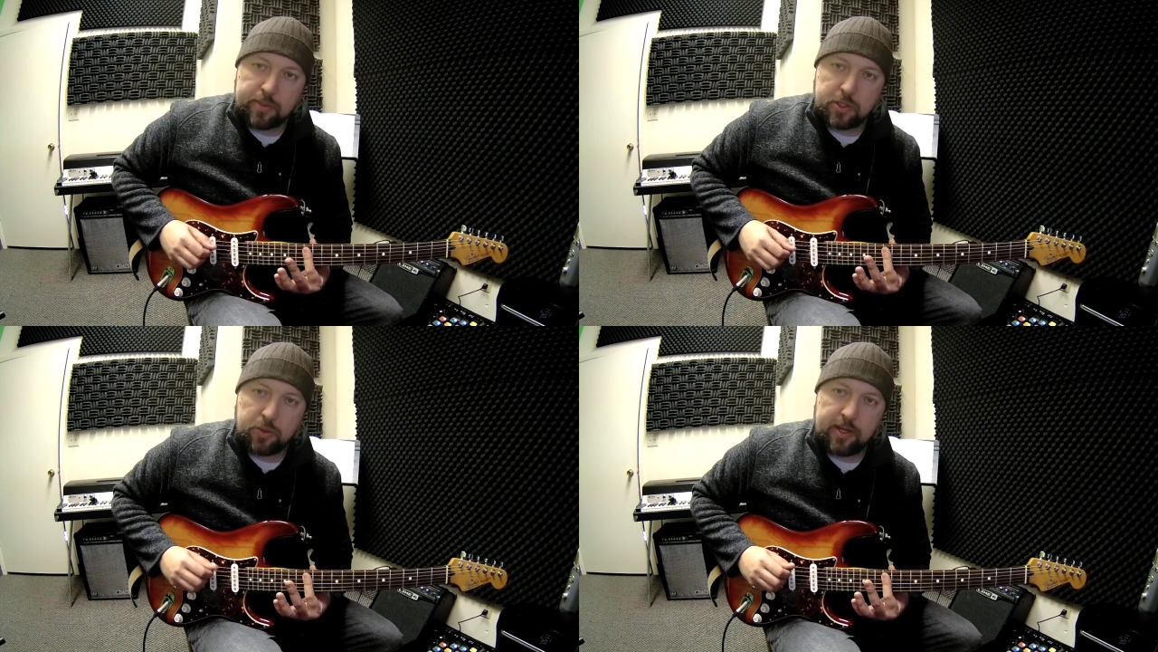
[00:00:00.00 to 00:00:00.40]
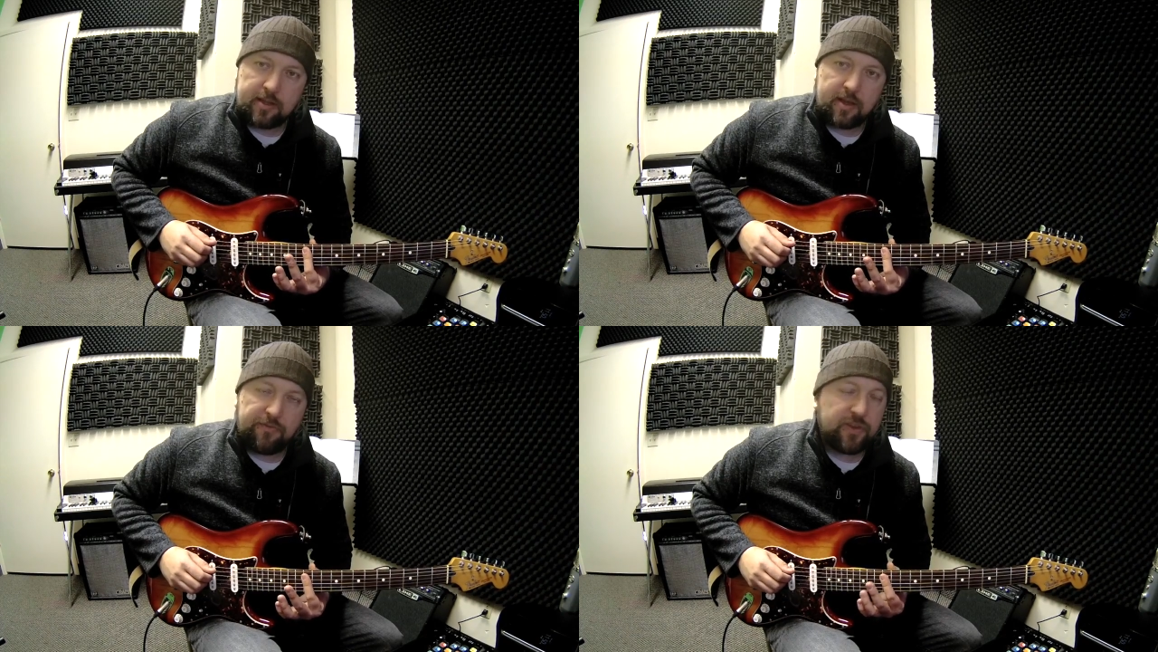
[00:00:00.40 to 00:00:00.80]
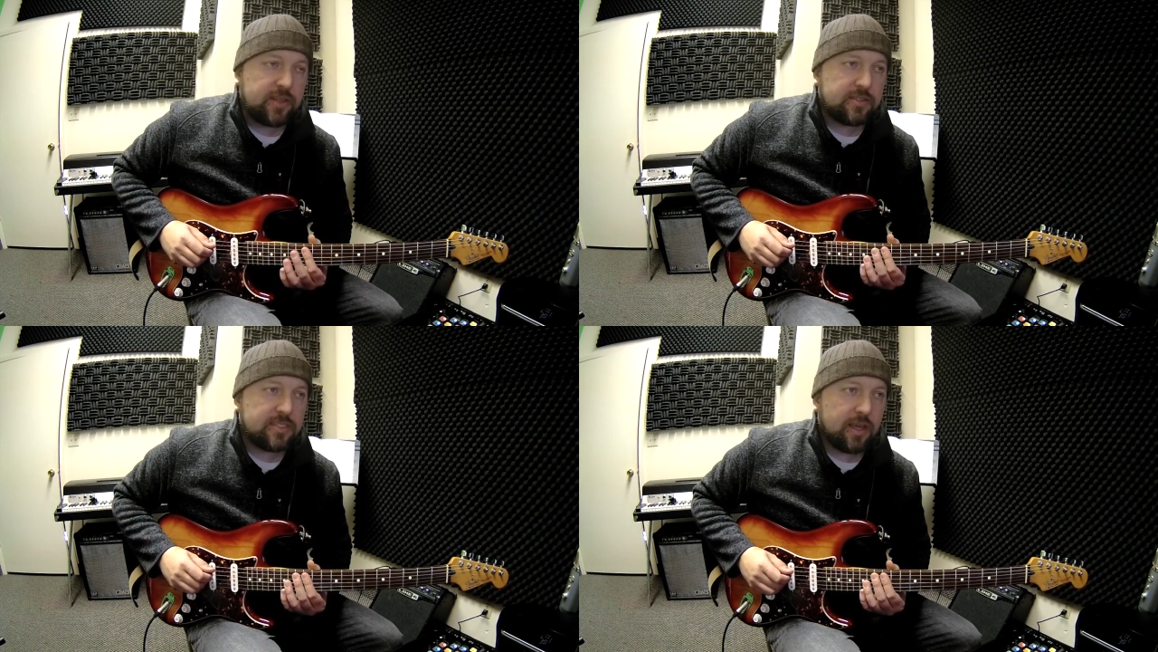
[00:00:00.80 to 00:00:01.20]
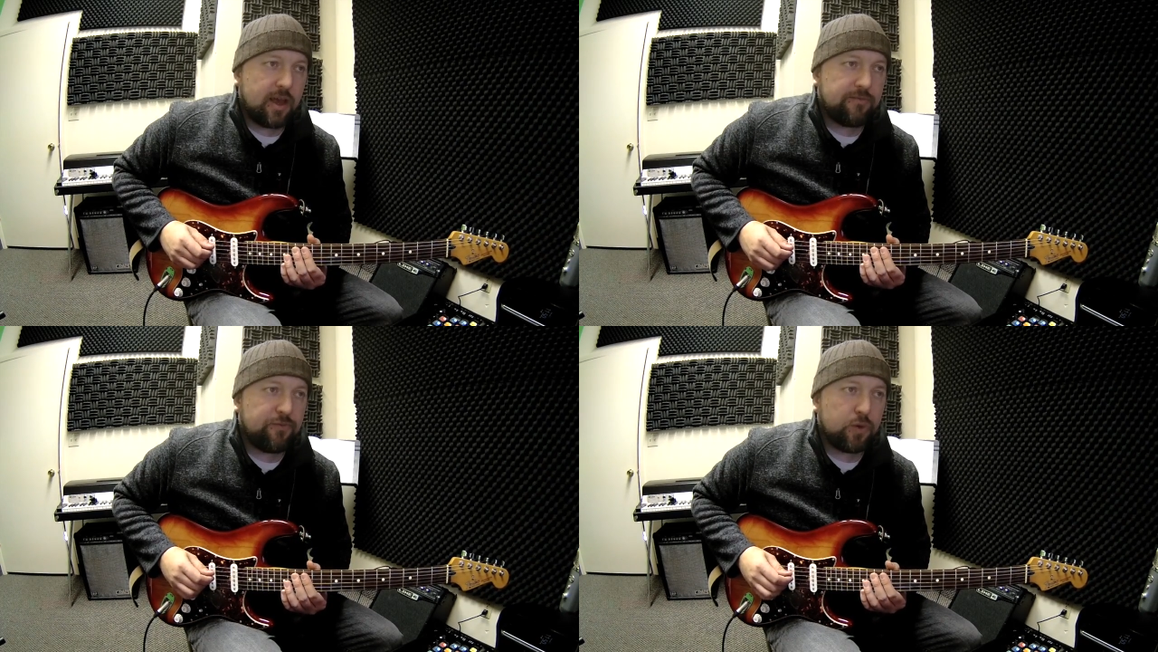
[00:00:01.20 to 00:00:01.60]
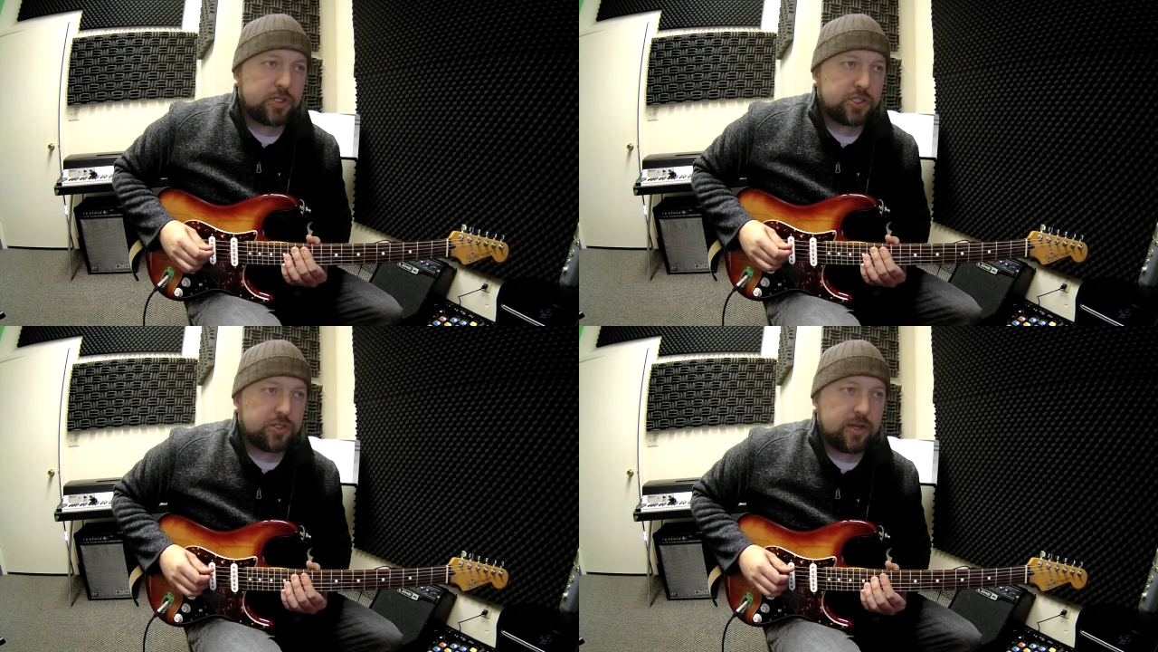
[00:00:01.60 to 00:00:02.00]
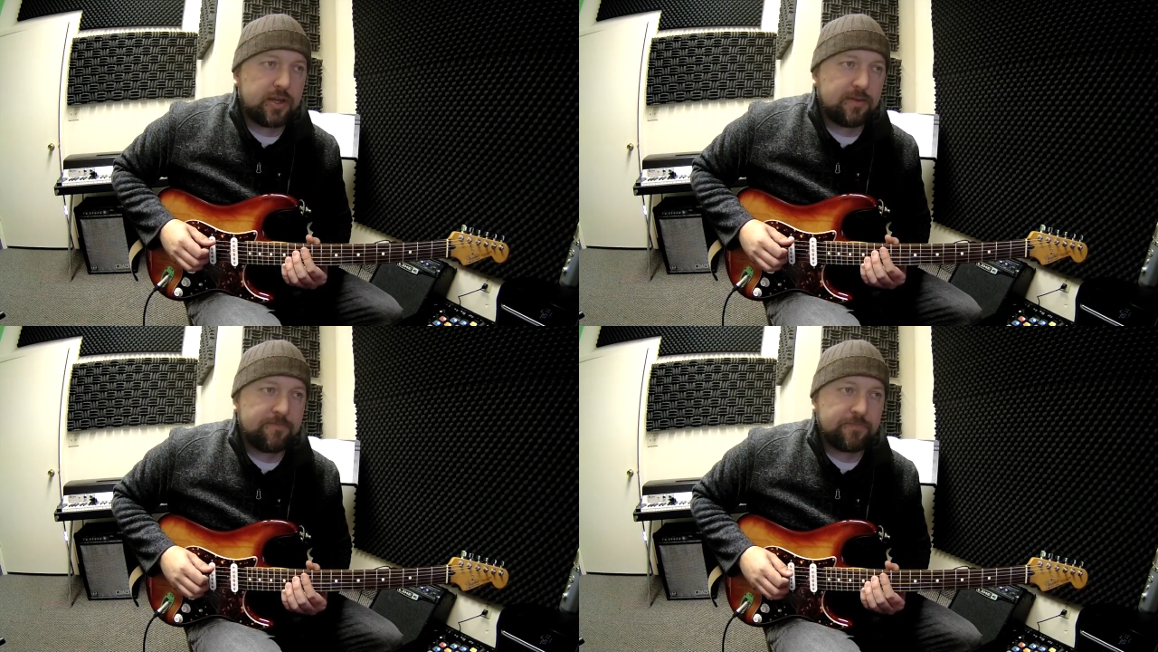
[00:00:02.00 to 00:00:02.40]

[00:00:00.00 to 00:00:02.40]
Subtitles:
between the 5th and 4th string,